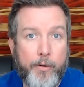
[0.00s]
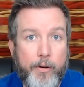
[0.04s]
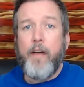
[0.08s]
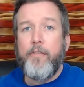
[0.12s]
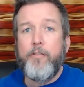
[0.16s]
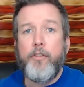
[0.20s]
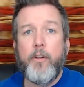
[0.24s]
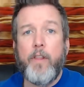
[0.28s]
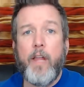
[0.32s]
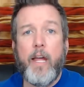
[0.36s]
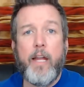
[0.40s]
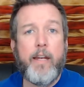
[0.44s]

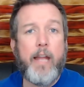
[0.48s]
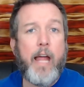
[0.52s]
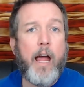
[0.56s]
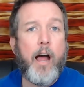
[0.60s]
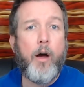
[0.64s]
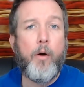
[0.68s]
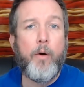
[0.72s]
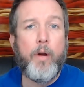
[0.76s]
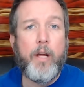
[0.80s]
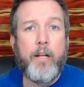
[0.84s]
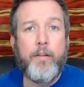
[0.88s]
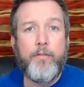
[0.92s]
After that
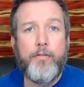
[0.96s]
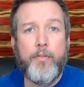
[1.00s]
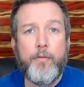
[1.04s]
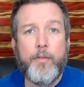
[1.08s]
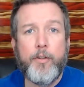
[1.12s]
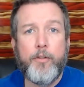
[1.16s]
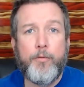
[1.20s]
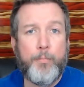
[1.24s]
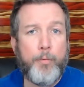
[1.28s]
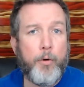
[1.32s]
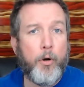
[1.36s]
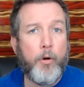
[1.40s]
now
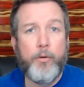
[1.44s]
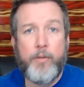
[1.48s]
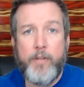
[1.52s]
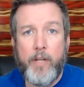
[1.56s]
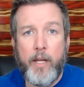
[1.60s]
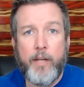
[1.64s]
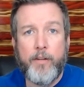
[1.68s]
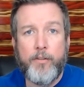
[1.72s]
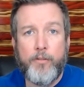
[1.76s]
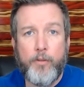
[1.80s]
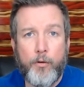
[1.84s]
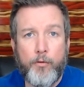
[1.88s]
infamous
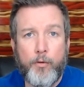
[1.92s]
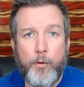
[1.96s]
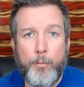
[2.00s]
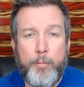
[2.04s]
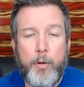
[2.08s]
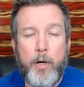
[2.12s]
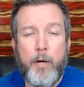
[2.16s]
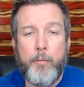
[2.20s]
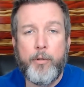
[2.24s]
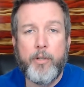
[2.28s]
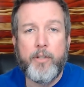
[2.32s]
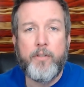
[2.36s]
protest over
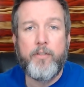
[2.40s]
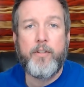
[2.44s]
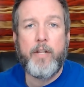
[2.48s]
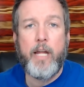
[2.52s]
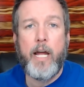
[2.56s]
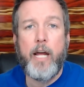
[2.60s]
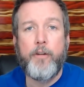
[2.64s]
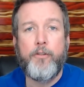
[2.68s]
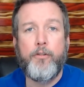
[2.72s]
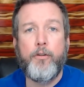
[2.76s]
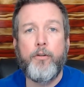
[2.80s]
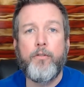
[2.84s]
public
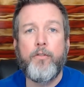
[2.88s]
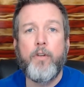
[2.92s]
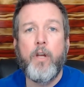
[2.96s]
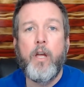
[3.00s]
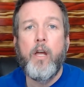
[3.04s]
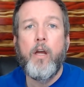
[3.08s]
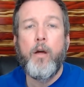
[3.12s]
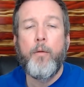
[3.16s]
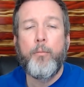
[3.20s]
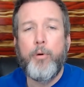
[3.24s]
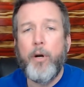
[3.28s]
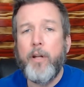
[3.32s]
statues,
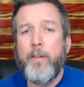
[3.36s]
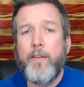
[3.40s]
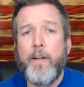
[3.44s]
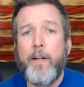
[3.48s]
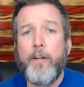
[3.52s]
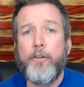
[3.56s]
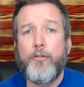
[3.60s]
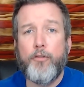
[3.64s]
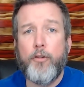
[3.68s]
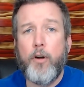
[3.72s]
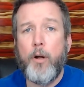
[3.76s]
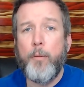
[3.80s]

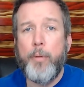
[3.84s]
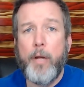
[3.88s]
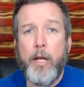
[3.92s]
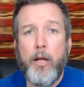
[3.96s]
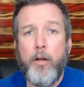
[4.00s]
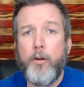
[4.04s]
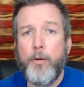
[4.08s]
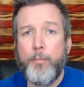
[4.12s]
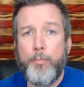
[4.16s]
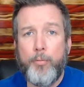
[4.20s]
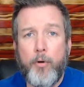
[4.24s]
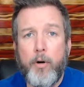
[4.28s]
President Trump
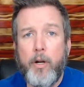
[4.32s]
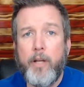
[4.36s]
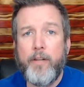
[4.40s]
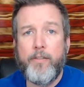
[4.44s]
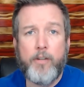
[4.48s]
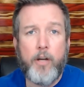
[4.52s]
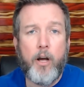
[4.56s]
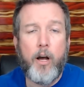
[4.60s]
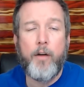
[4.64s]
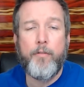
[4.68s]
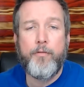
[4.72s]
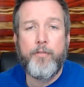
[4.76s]
held a press
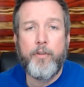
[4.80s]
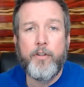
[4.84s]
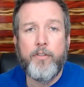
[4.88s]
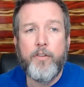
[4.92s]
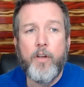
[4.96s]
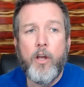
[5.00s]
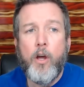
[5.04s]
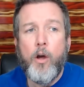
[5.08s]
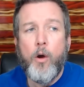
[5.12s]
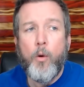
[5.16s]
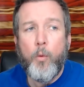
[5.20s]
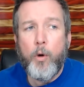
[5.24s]
conference
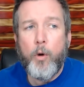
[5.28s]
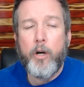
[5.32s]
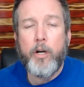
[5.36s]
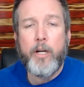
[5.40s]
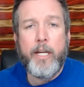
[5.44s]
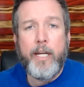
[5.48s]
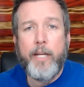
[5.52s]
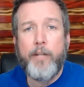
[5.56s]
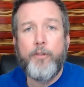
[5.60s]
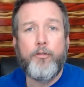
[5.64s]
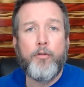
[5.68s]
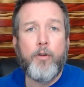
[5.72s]
where
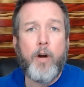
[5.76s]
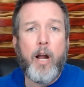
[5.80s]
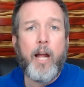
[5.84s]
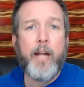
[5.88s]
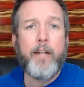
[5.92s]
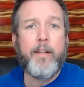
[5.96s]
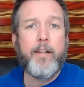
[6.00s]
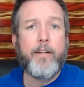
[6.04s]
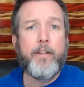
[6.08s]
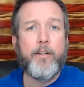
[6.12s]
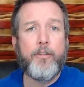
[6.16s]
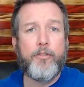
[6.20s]
he
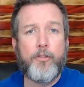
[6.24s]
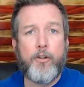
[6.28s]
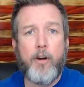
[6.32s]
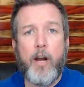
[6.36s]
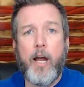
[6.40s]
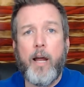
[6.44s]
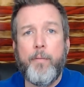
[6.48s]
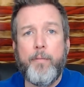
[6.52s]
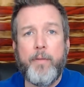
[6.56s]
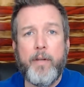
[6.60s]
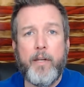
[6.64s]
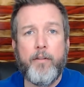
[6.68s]
tried to
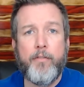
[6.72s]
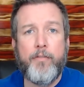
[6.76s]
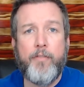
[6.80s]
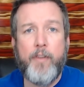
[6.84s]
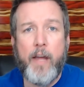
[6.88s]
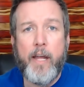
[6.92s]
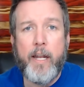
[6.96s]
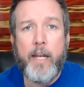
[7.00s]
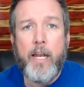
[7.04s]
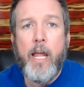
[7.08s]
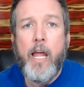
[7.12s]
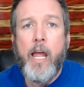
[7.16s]
describe the
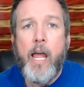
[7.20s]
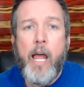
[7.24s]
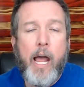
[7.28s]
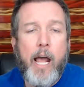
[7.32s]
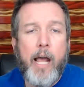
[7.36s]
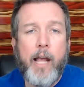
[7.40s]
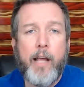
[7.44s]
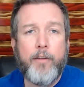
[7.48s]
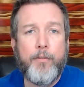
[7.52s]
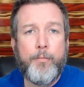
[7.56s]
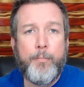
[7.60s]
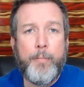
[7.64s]
event
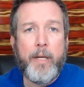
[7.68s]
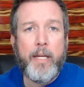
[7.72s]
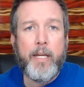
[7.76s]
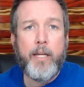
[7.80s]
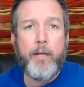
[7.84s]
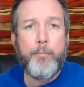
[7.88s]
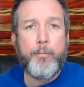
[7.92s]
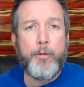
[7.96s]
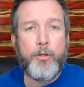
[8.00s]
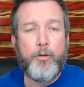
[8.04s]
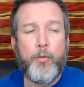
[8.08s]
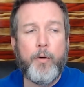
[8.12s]
as
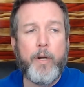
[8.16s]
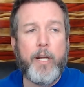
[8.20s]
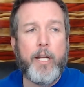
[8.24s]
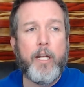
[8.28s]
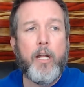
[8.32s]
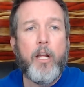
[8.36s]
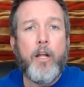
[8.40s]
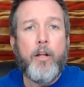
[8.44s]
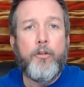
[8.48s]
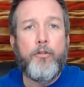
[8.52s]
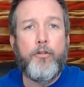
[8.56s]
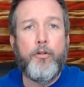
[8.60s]
being
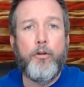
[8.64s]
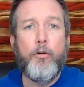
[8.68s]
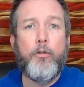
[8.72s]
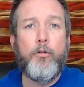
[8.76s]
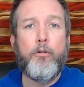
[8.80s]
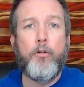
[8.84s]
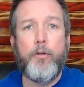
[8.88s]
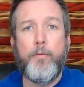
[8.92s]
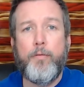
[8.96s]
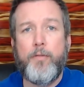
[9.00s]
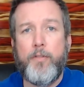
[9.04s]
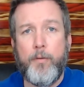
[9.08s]
between two
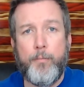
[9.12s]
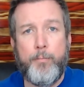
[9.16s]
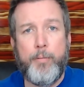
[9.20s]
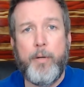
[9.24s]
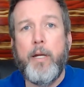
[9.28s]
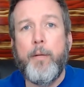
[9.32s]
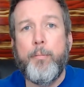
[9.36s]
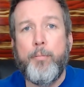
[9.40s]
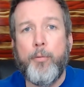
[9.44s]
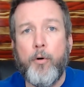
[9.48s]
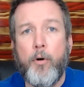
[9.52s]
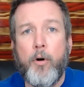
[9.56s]
groups of
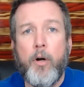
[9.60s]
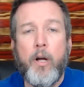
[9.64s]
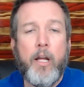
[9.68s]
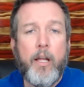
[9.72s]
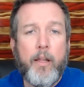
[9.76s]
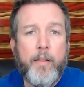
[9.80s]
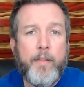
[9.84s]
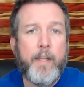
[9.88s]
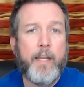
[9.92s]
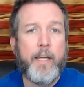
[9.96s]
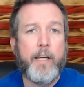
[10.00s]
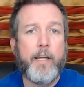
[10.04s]
people,
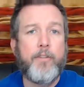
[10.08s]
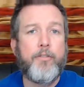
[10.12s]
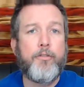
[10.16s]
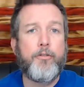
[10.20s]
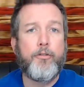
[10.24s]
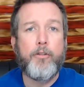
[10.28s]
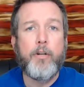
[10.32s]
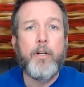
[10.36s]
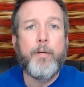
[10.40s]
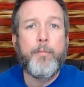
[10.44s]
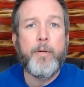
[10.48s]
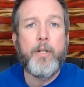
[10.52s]
the
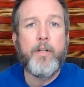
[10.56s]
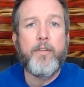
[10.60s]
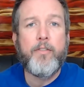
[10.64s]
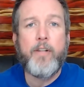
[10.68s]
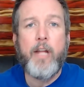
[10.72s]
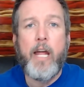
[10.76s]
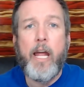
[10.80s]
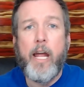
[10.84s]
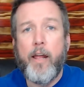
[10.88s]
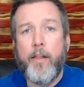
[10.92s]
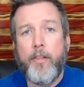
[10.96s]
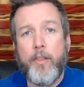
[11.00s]
extremist
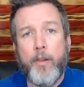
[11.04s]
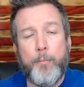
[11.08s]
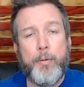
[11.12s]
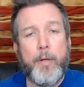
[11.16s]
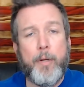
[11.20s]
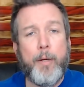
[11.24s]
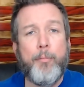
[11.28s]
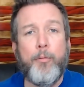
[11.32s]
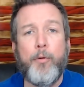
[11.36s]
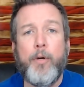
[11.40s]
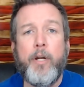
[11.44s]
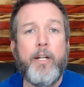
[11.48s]
and the
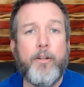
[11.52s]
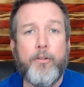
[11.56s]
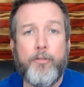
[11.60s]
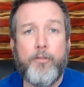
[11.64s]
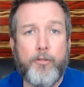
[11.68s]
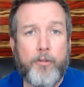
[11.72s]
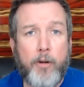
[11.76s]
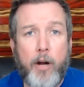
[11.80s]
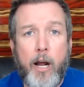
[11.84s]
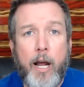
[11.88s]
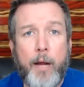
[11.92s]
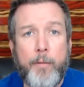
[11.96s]
people he
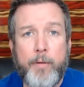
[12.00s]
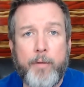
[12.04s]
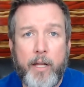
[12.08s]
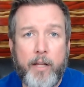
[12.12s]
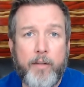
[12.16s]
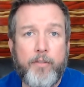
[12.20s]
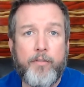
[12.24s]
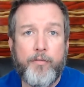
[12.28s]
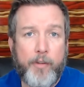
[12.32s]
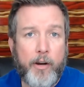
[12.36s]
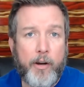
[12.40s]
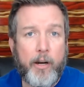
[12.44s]
described
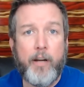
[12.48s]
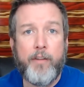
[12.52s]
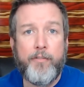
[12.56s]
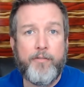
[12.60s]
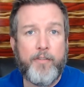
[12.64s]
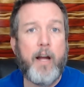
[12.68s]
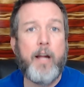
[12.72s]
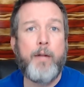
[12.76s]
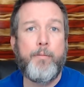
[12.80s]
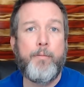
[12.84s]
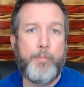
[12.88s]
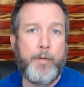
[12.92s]
as very
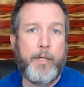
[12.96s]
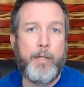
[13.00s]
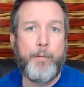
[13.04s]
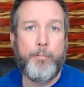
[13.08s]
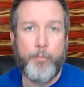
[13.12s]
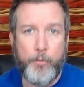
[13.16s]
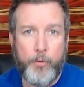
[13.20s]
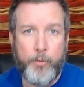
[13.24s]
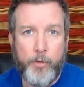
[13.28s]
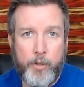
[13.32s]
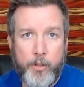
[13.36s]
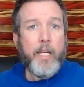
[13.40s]
fine
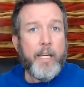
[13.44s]
people.